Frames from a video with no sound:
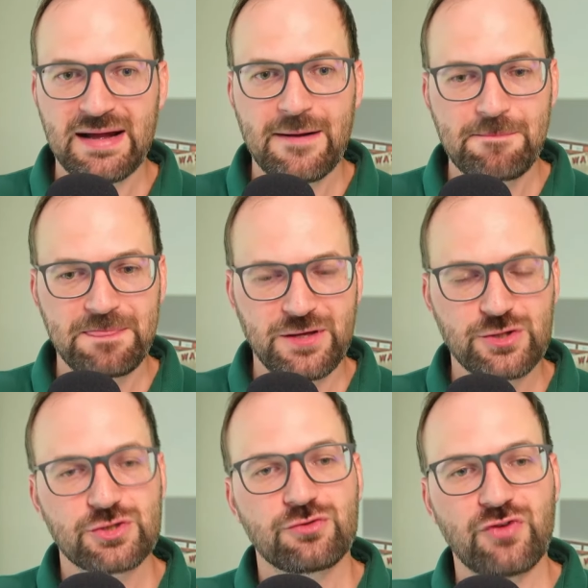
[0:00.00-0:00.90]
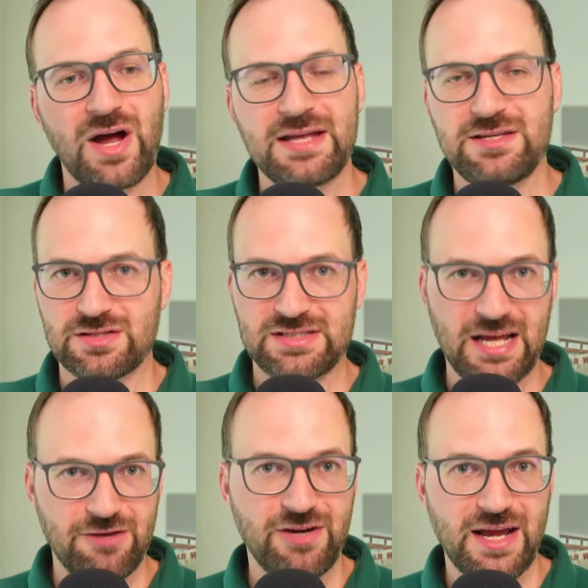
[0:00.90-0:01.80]
you should write your
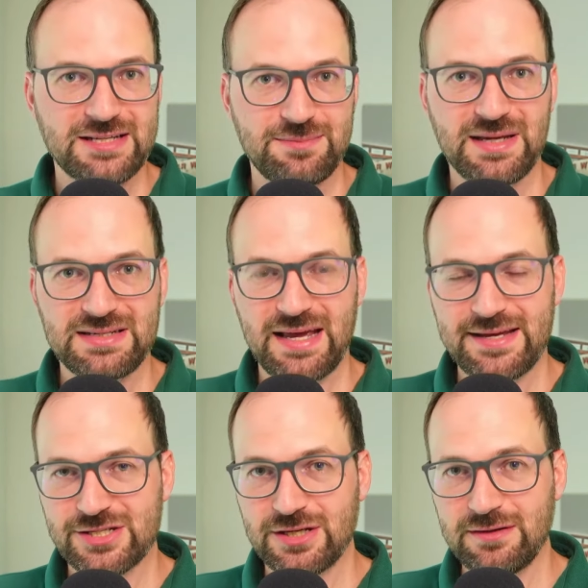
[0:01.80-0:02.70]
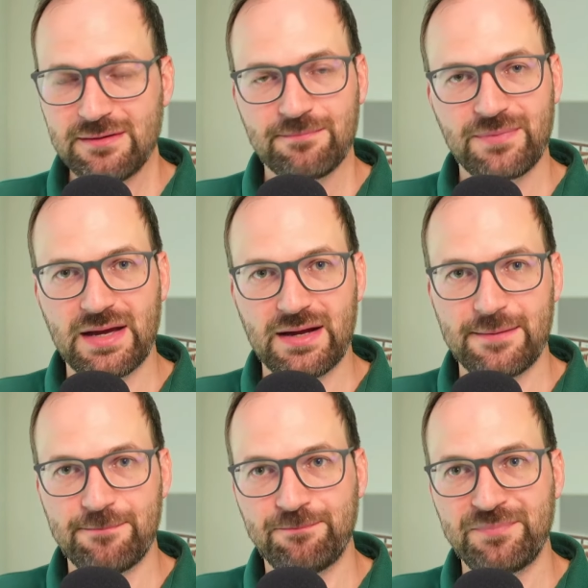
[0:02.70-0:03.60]
salary expectation.
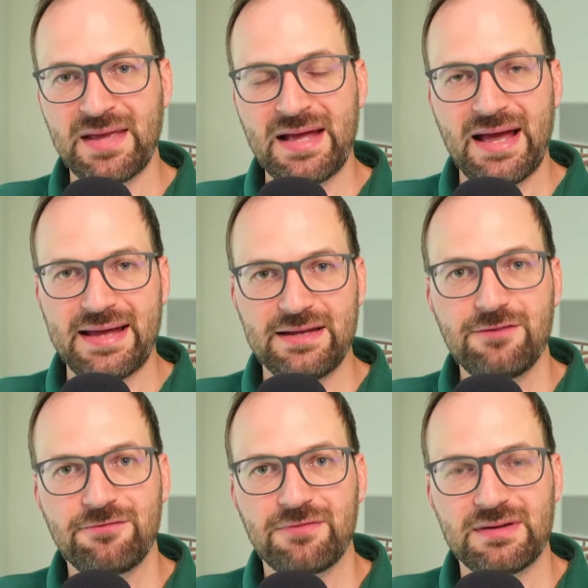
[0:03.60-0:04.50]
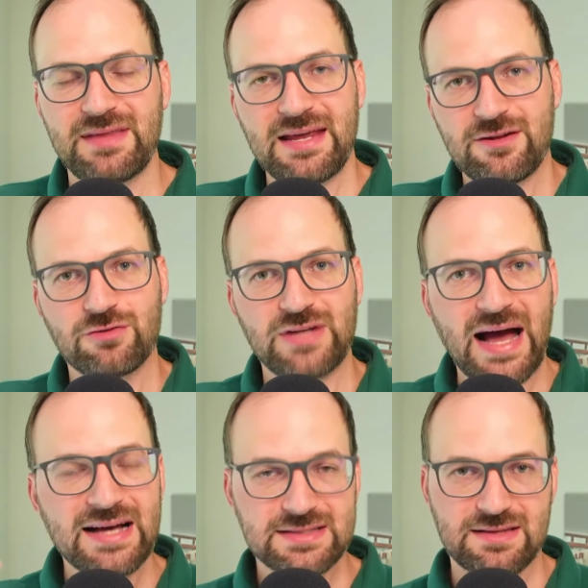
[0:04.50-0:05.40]
Um, and if they don't
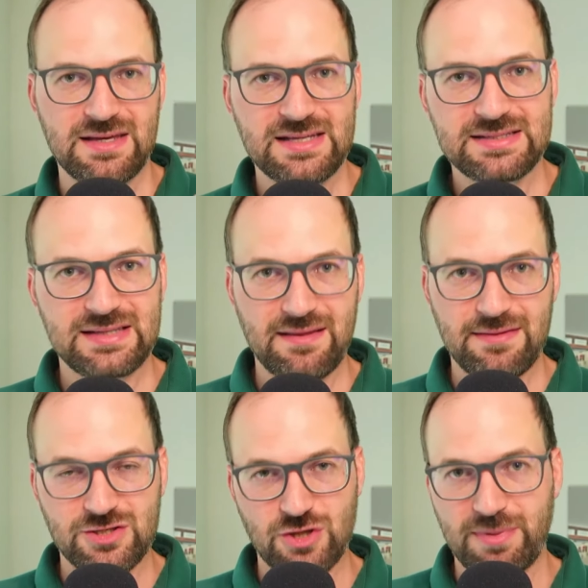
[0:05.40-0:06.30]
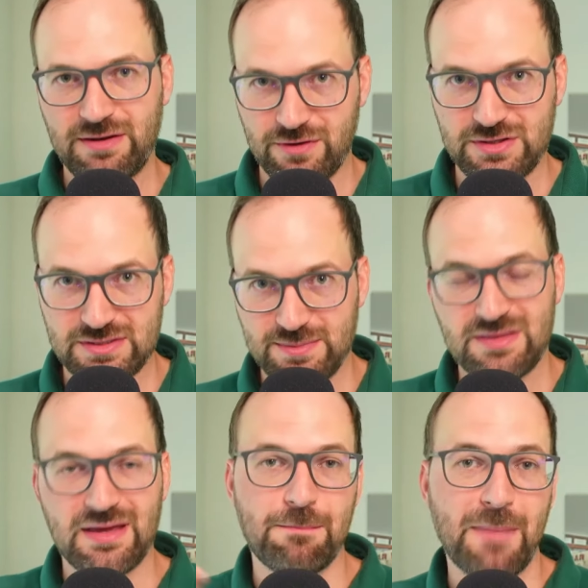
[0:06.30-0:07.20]
ask this in the job advertisement,
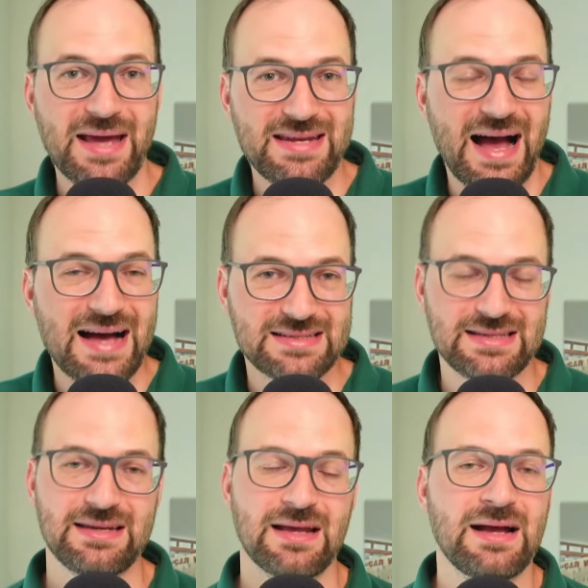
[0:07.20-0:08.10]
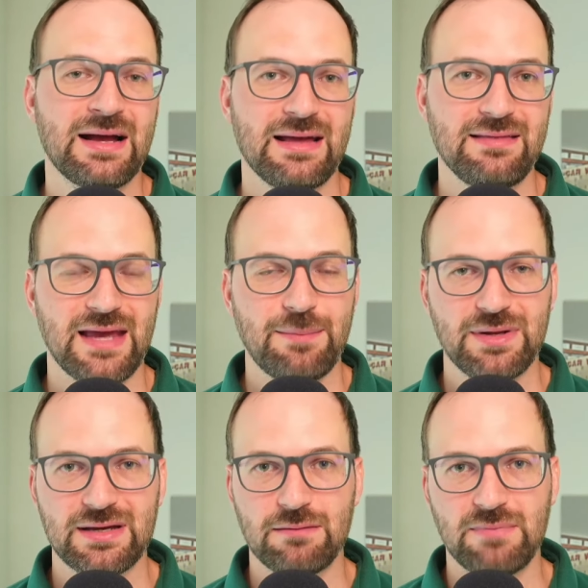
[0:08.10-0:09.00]
they might ask it in the
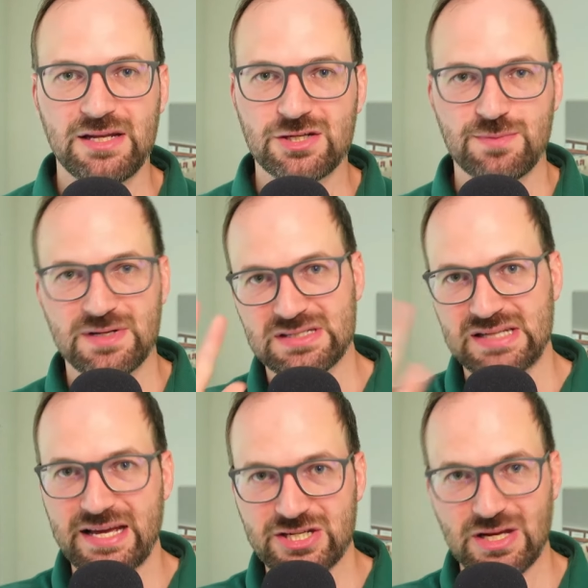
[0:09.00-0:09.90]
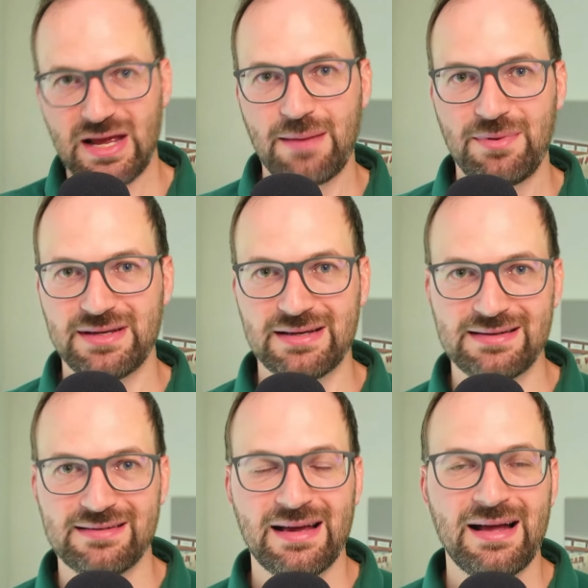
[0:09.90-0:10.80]
applicant management slash
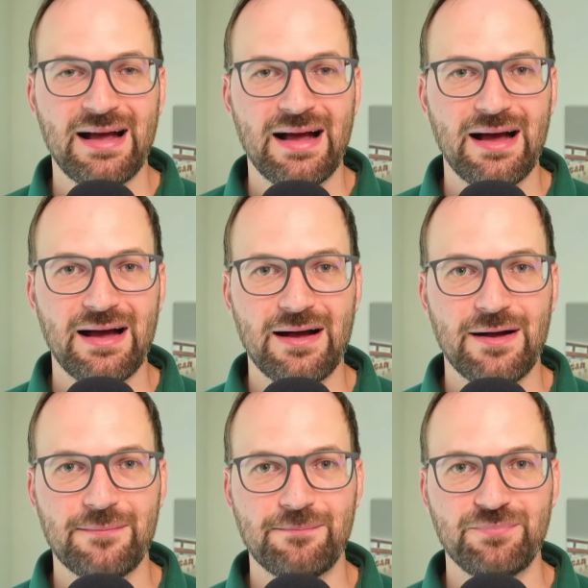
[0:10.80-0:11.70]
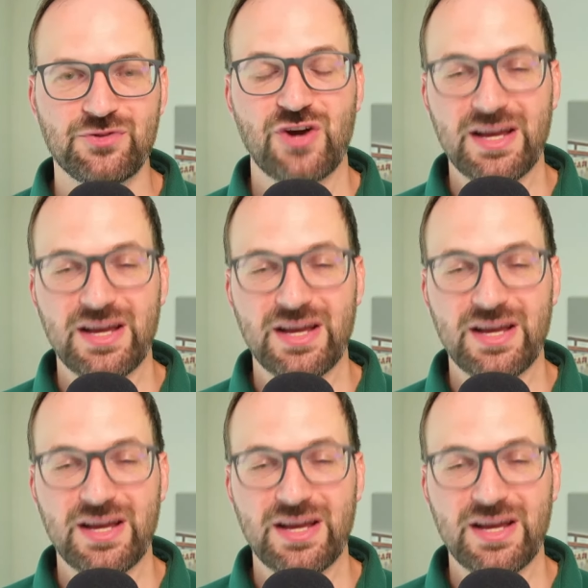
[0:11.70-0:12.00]
applicant um, tracking